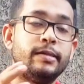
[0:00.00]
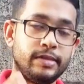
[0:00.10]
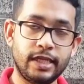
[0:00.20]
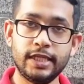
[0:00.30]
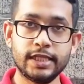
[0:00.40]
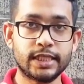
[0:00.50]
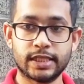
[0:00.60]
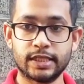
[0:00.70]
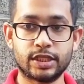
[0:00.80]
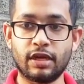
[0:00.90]

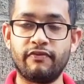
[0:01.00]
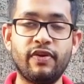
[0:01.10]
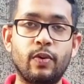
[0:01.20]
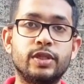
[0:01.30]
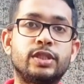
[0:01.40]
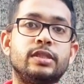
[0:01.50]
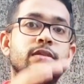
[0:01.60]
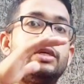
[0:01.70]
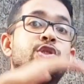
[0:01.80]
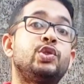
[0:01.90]
these sunflowers,
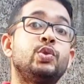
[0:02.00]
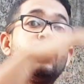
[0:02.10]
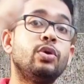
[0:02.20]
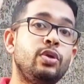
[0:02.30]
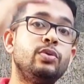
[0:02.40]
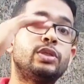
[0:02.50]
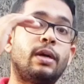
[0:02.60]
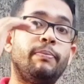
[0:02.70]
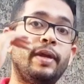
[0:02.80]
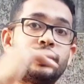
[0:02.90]
they're so huge
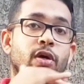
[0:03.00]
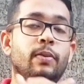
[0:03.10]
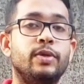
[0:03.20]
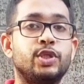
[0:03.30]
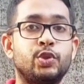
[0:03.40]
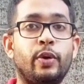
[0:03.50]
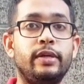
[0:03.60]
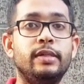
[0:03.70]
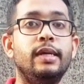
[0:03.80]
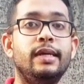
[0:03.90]
compared to how much
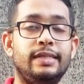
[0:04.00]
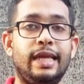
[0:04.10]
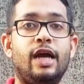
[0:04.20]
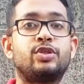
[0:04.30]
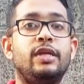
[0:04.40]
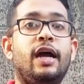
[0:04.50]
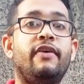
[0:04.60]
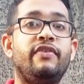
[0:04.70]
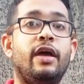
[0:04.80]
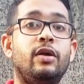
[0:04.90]
soil they actually
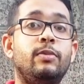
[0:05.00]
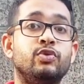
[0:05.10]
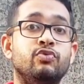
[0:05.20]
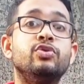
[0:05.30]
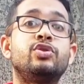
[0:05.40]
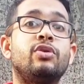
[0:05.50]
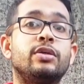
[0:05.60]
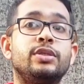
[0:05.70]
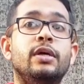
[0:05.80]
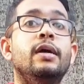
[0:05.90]
have here and how much root
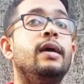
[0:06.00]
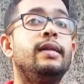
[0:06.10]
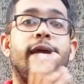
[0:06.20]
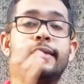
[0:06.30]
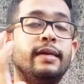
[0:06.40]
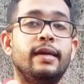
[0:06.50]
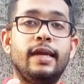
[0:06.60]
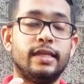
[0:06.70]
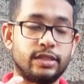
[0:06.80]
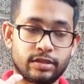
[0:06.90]
structure. Like
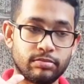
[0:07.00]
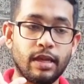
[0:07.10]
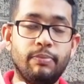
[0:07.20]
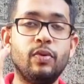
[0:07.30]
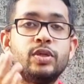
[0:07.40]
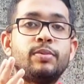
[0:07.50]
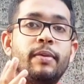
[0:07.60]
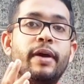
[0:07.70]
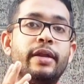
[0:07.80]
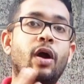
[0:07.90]
it blows my
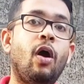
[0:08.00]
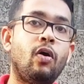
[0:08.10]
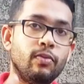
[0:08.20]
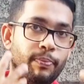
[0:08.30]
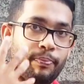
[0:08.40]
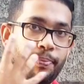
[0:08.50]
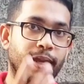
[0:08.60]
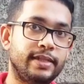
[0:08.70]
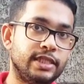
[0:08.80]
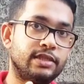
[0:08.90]
mind how
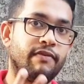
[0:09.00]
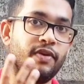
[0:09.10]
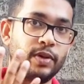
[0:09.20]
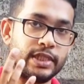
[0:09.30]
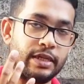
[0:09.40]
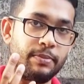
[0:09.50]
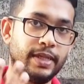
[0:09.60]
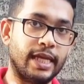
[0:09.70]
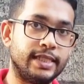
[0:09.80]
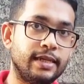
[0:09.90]
big these sunflowers end up
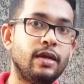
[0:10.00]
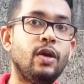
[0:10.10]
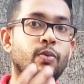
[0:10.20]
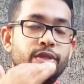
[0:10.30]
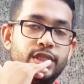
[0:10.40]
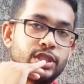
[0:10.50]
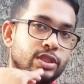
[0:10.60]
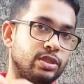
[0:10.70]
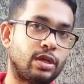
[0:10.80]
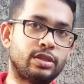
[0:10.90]
getting with just
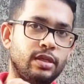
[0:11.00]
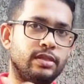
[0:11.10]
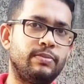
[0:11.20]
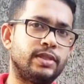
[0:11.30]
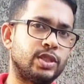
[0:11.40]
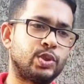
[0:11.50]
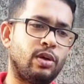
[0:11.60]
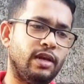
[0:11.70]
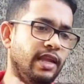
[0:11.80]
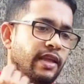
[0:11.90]
such a little bit of
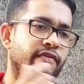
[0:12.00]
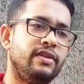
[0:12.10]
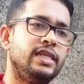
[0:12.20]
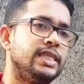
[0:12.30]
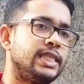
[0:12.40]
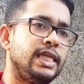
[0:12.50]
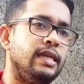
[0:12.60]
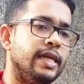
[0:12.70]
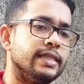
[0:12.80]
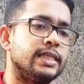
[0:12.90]
soil. Even these
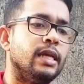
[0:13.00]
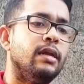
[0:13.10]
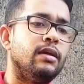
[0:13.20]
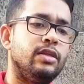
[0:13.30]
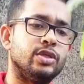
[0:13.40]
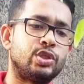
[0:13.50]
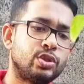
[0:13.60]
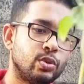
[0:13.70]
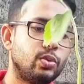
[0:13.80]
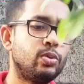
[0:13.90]
seedlings, they're
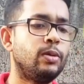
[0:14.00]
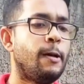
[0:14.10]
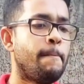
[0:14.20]
so,